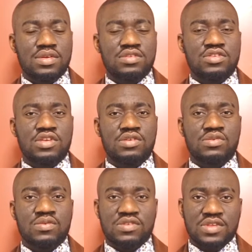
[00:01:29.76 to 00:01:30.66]
it's just
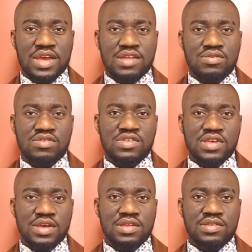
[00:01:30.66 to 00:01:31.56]
so sad to
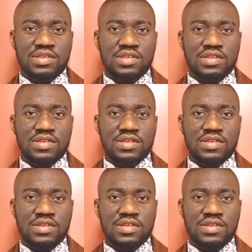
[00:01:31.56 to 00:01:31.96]
see it.